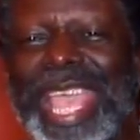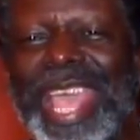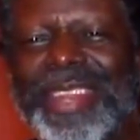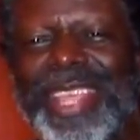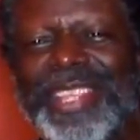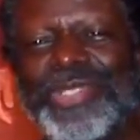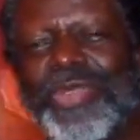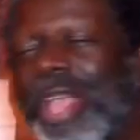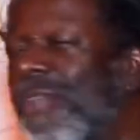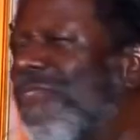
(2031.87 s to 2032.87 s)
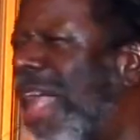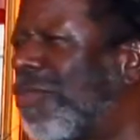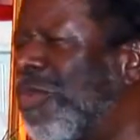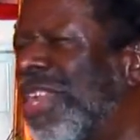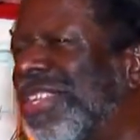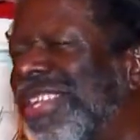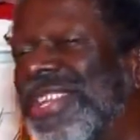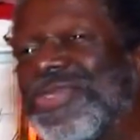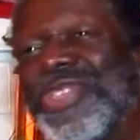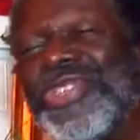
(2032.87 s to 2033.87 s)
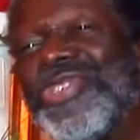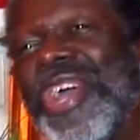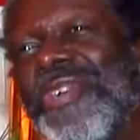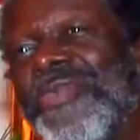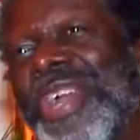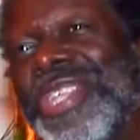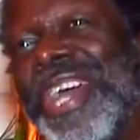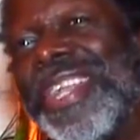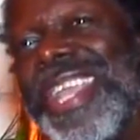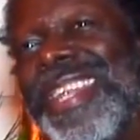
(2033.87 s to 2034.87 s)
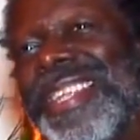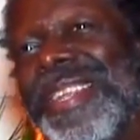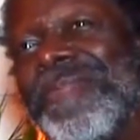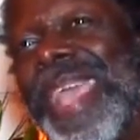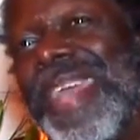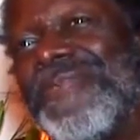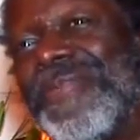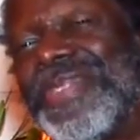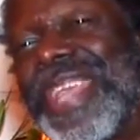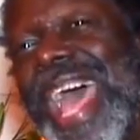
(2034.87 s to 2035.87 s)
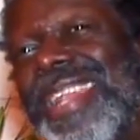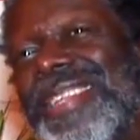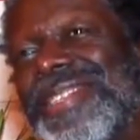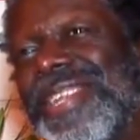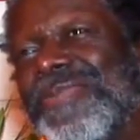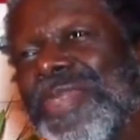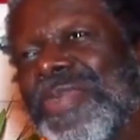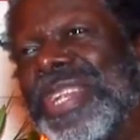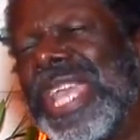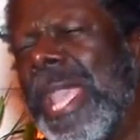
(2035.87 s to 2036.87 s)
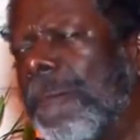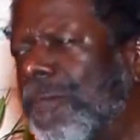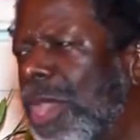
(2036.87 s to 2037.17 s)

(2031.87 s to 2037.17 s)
And in fact, one young Indian man from Scotland said to me one day,